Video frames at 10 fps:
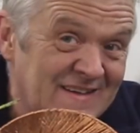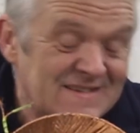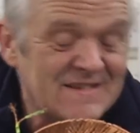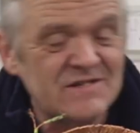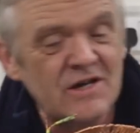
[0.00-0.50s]

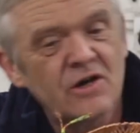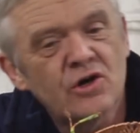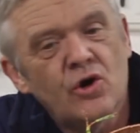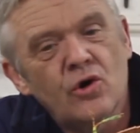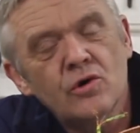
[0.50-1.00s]
together.
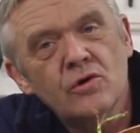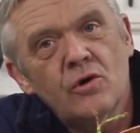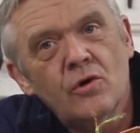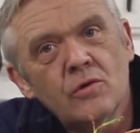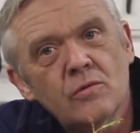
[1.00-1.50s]
So when
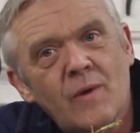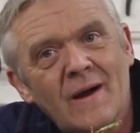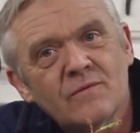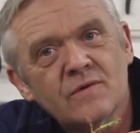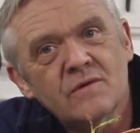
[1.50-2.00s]
I fasten
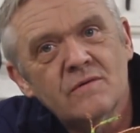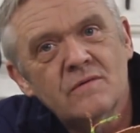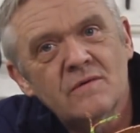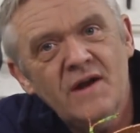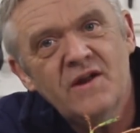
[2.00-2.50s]
those 2
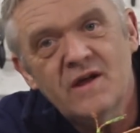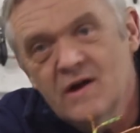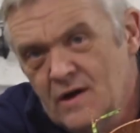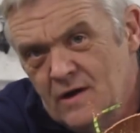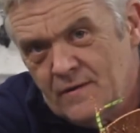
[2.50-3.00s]
together,
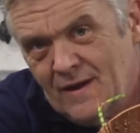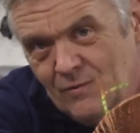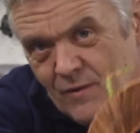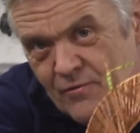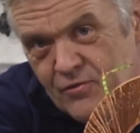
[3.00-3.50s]
I've got my
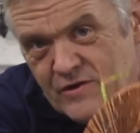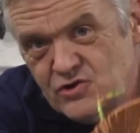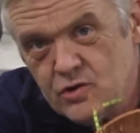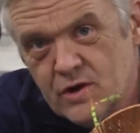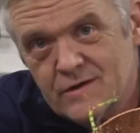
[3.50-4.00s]
2 wires
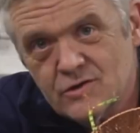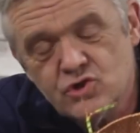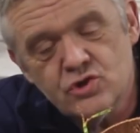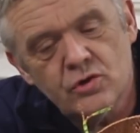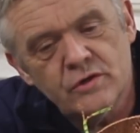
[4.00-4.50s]
coming
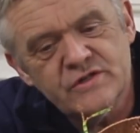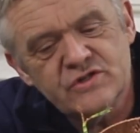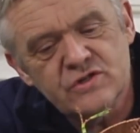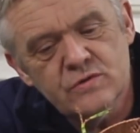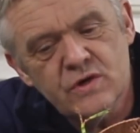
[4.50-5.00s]
out. And now
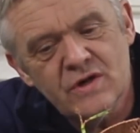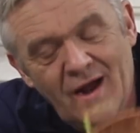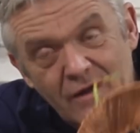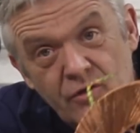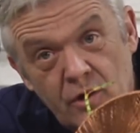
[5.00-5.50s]
what I've
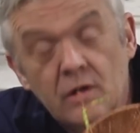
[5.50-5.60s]
done